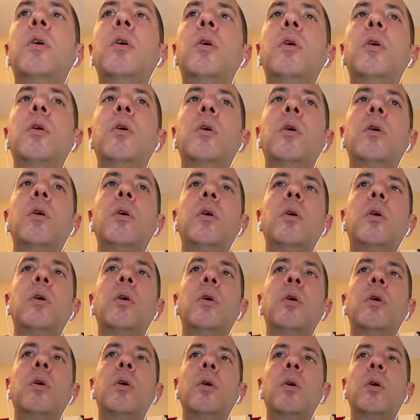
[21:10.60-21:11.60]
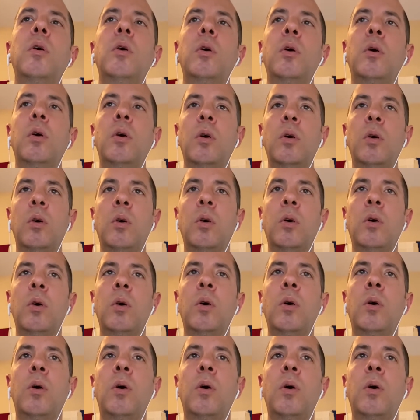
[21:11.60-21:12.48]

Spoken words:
No one is speaking in this clip.